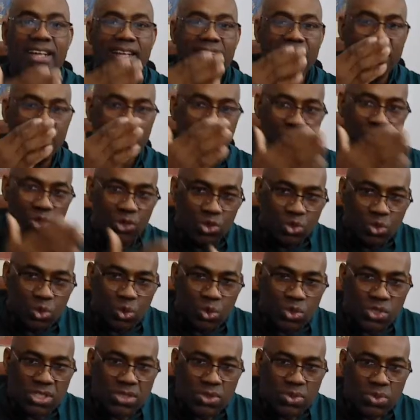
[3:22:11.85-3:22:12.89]
You do
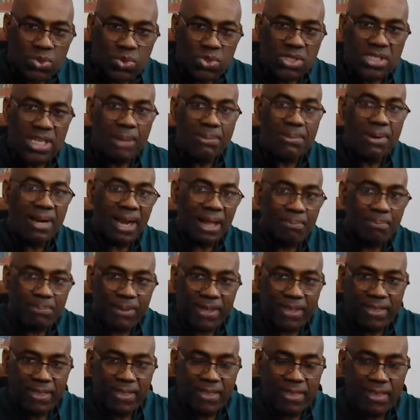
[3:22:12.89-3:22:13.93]
two-step
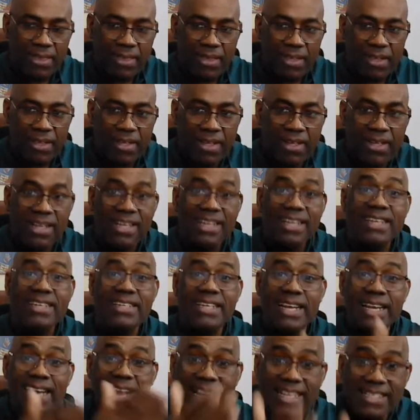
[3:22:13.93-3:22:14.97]
clamping. The
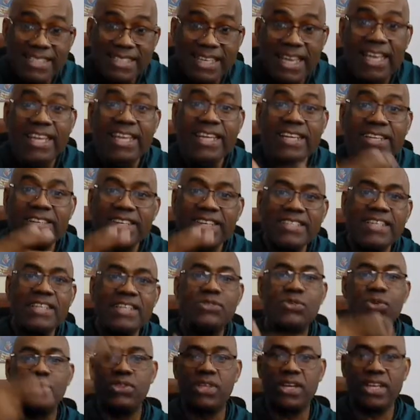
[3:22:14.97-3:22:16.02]
next day, increase it
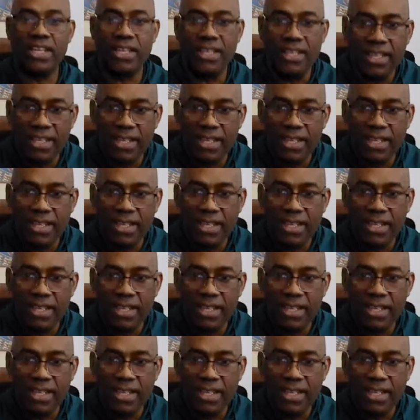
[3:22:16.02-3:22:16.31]
to 3.